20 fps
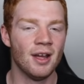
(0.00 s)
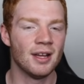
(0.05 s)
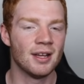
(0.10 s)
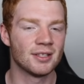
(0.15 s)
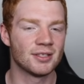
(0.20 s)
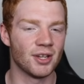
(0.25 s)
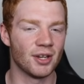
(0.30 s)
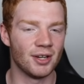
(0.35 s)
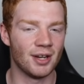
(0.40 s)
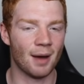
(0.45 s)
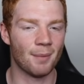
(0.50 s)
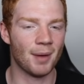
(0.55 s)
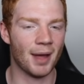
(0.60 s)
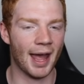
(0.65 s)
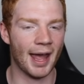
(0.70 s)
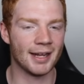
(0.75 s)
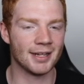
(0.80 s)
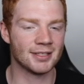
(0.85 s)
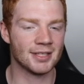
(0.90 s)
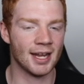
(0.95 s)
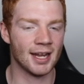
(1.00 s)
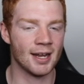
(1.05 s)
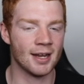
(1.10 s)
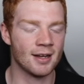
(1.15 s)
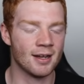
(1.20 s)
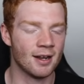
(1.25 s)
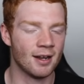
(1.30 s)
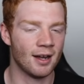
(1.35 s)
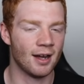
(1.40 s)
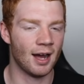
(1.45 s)
So number
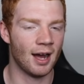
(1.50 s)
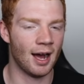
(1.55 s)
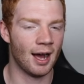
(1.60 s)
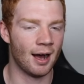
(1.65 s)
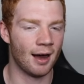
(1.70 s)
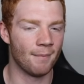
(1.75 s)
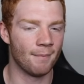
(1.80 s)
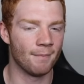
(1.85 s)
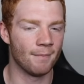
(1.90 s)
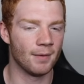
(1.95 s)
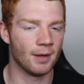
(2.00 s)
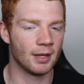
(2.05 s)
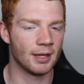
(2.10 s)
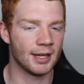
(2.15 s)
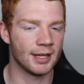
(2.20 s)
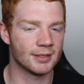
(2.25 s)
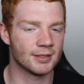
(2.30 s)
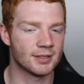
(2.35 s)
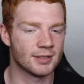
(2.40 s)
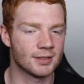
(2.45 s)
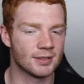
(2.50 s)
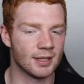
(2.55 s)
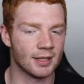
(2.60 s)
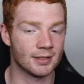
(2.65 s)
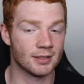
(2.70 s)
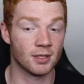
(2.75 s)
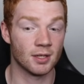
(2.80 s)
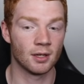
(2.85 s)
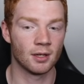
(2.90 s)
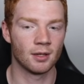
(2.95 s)
18 um, is
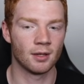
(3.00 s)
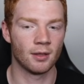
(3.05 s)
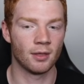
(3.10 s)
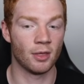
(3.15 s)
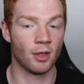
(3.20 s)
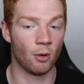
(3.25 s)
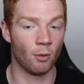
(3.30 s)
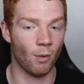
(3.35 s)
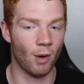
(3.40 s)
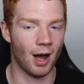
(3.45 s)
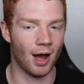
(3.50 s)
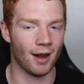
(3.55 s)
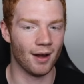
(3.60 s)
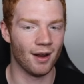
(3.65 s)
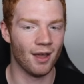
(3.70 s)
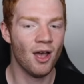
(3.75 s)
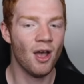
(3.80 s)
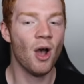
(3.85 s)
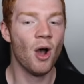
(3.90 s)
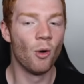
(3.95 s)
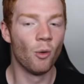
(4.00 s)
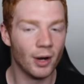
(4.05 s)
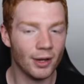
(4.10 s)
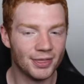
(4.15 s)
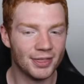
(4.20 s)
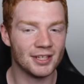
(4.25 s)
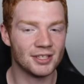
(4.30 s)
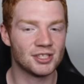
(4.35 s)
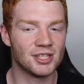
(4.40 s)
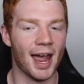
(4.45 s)
this the one
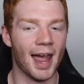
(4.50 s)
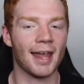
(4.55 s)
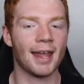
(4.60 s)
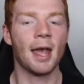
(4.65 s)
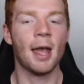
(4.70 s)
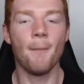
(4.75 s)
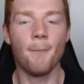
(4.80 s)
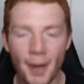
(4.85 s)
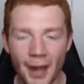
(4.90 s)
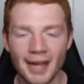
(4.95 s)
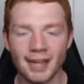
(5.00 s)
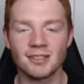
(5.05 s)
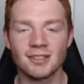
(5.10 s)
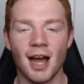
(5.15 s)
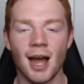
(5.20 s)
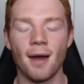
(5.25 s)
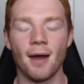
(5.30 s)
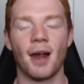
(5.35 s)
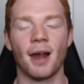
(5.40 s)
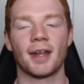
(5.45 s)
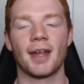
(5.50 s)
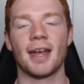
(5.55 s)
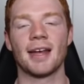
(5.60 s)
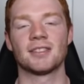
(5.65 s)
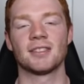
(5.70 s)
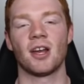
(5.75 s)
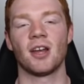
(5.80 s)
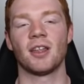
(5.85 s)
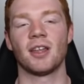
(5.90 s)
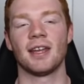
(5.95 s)
with the shake pink diamond okay
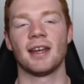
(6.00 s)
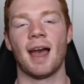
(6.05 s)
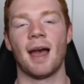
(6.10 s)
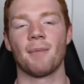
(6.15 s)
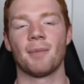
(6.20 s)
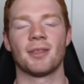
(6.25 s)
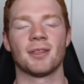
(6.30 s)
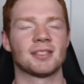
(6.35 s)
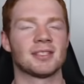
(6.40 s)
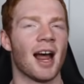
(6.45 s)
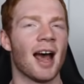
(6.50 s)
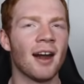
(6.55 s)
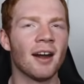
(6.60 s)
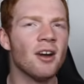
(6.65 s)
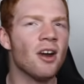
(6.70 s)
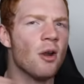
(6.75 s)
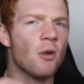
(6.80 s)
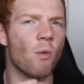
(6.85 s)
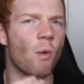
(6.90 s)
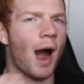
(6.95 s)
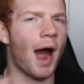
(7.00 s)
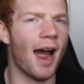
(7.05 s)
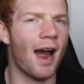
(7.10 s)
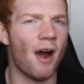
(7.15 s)
it's only an amethyst i don't know why i